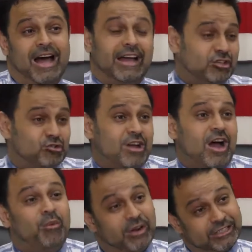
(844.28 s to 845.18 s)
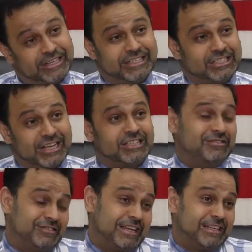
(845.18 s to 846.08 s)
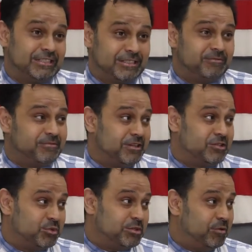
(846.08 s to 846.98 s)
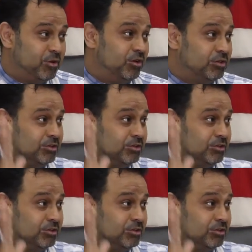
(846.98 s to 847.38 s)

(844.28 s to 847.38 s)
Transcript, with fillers: I do not want to take a chance of taking some funds which belong